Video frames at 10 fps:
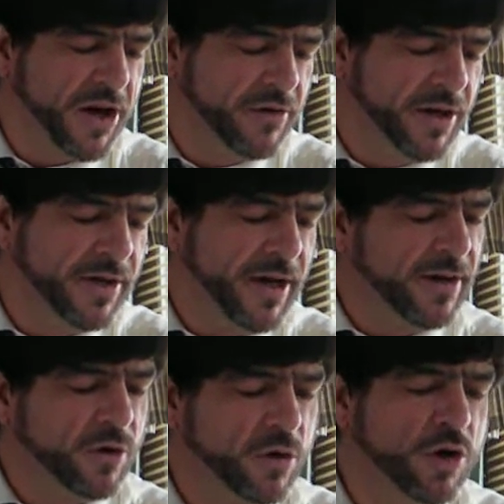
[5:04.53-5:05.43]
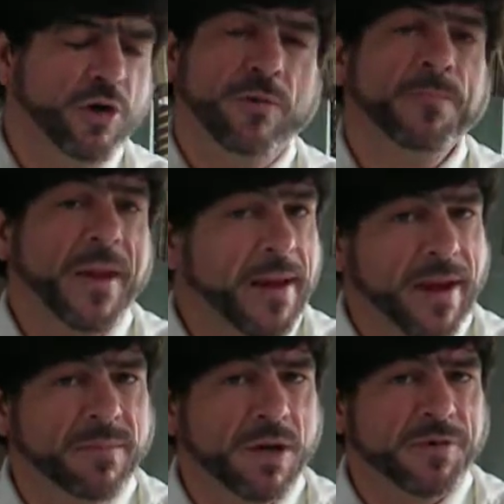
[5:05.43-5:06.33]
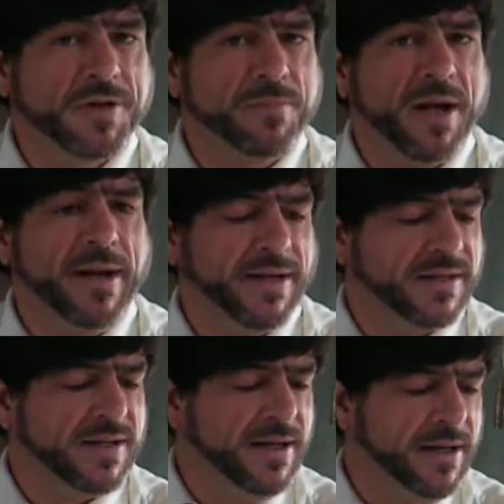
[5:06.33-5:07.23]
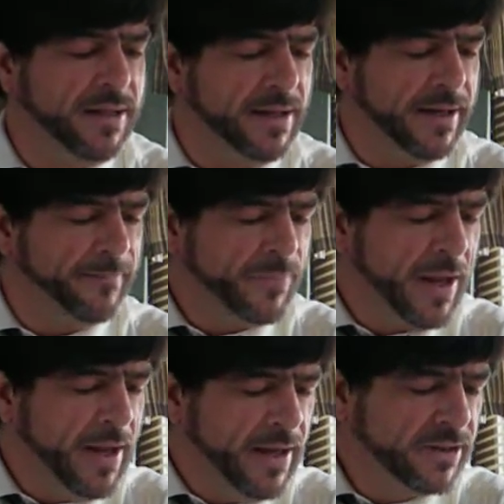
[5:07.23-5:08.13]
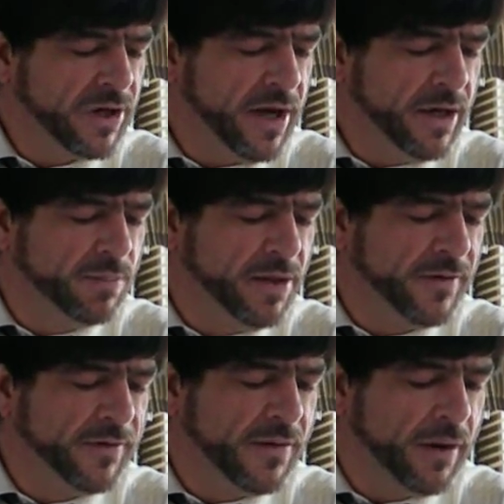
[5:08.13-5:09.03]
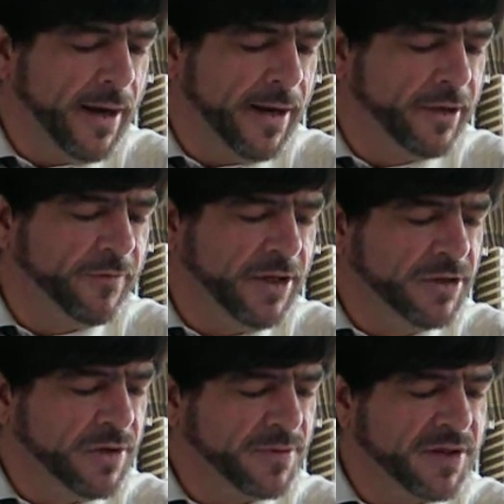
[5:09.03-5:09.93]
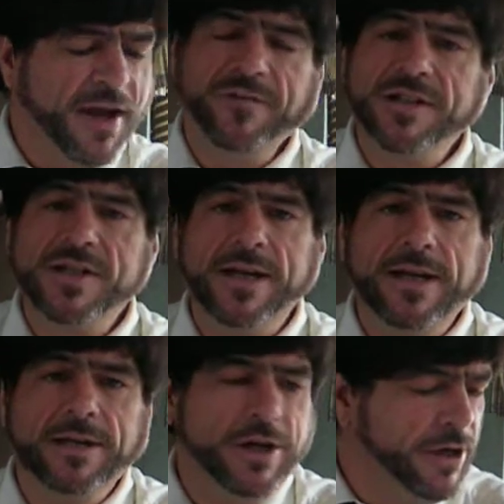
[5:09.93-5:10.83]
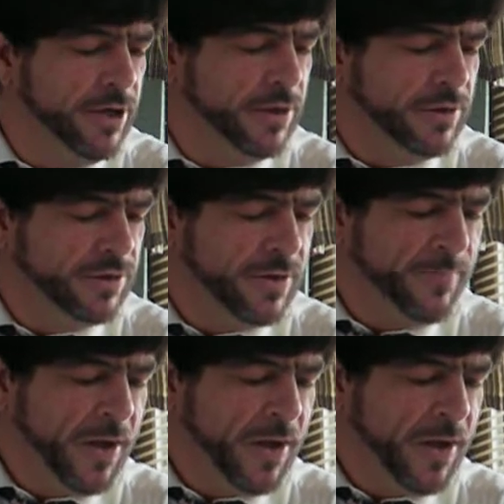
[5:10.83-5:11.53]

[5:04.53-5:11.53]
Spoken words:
therein, and grew, and multiplied exceedingly. And Jacob lived in the land of Egypt 17 years.